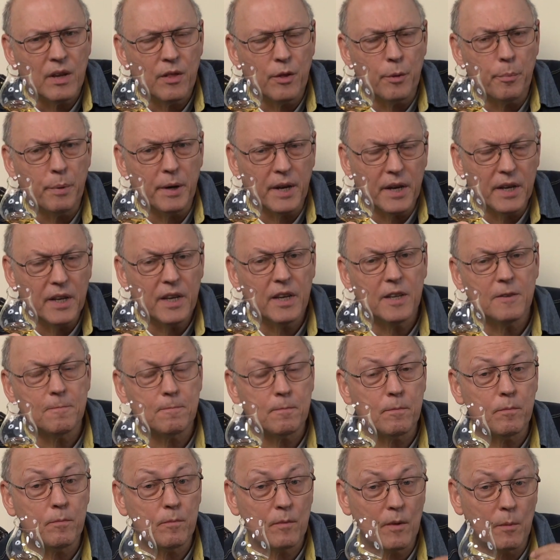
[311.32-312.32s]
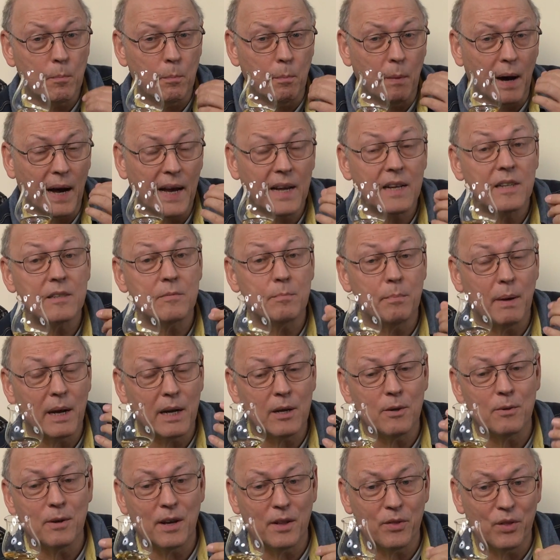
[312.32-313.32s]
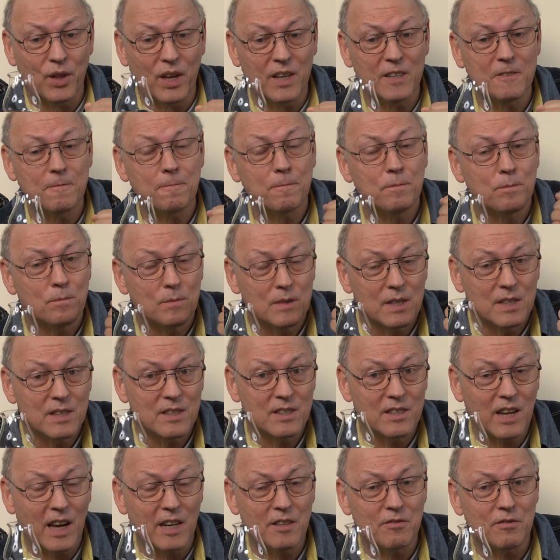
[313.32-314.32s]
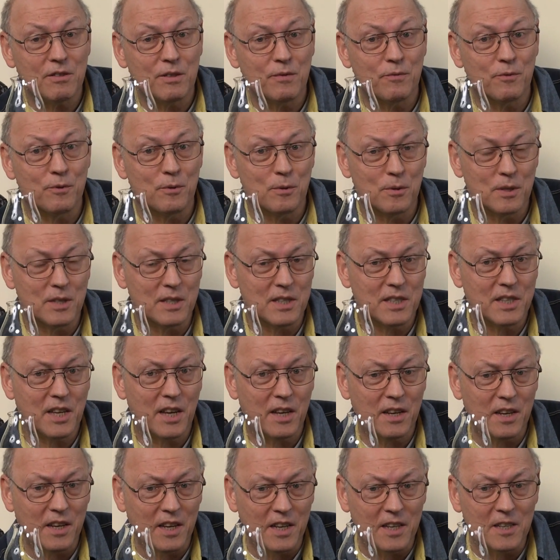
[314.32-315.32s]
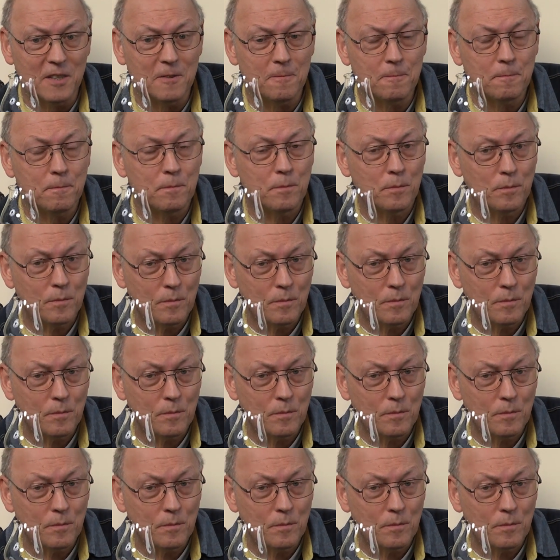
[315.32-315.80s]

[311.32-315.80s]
The beginning, mild, mellow, and then citrus fruit is kicking in.